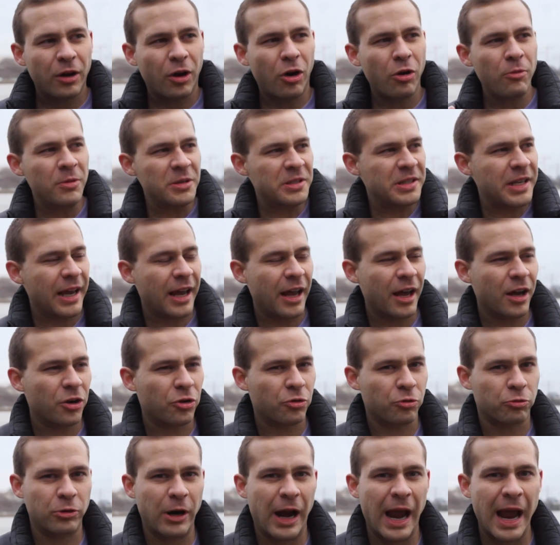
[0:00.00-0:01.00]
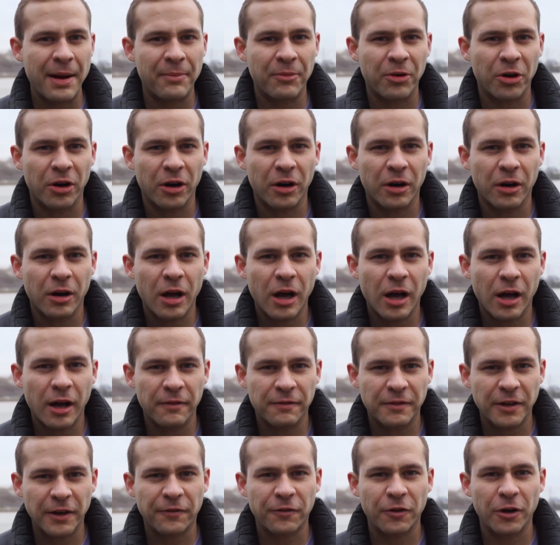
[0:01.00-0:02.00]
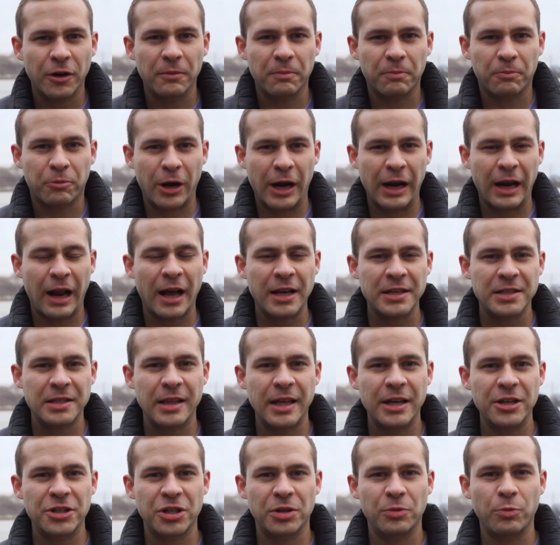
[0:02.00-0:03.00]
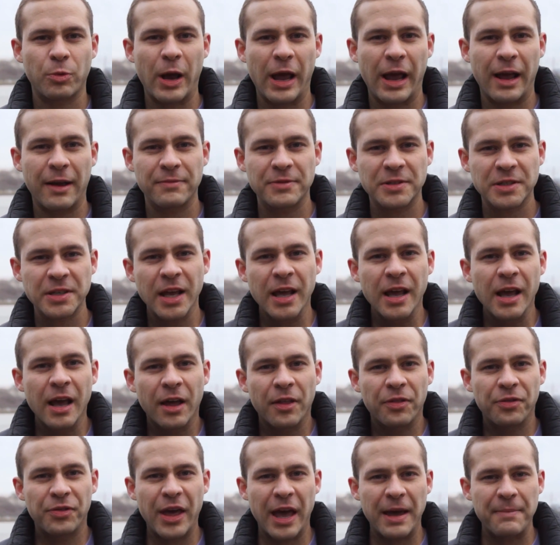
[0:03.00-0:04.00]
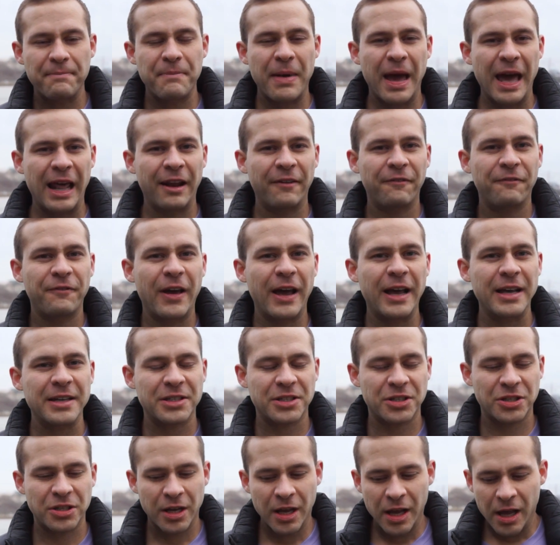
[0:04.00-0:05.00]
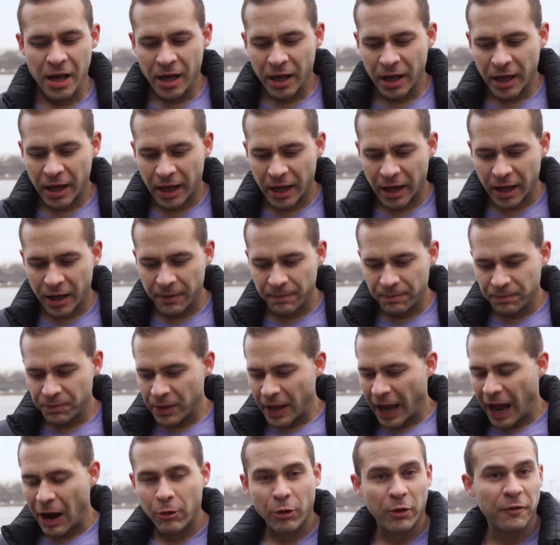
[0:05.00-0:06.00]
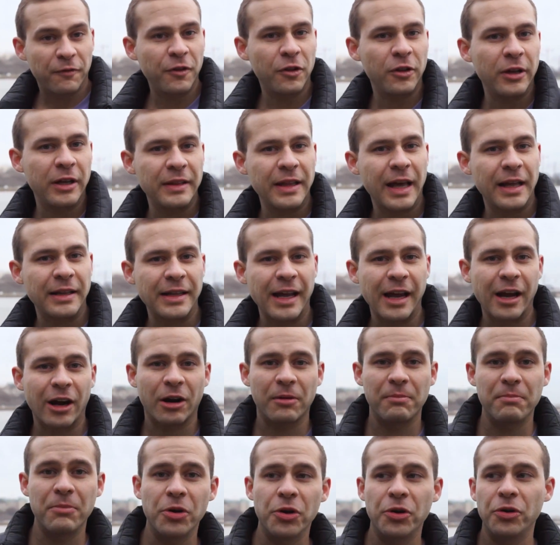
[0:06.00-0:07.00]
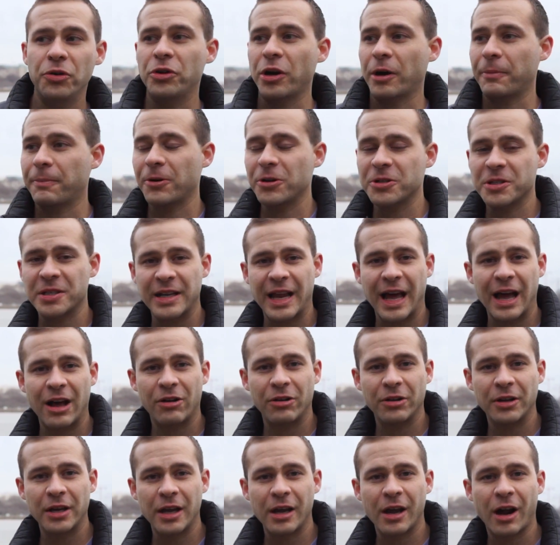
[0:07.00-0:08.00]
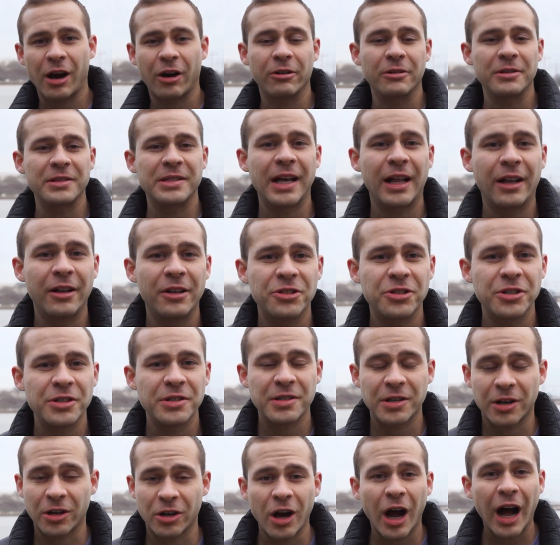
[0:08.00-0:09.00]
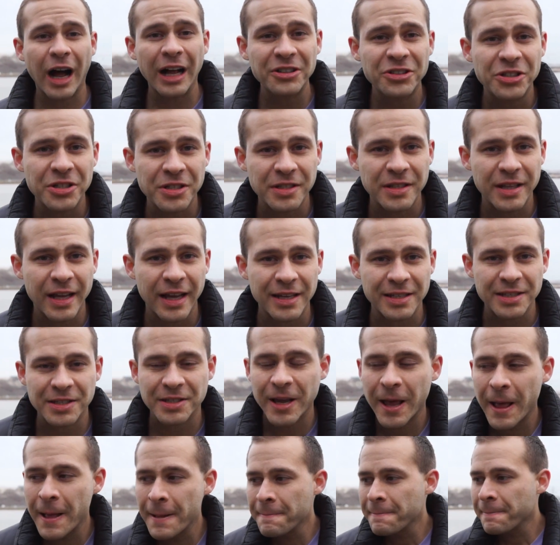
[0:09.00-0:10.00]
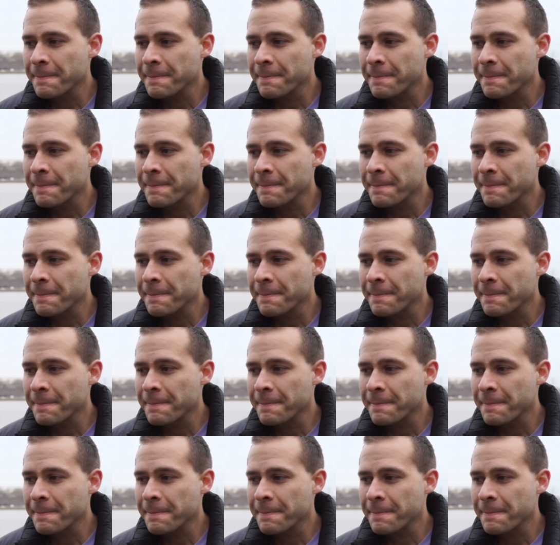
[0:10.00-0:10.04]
almost like a grammar of different brain oscillation waves that manifest how we're feeling that day, our mood, our personality, our intelligence, our consciousness.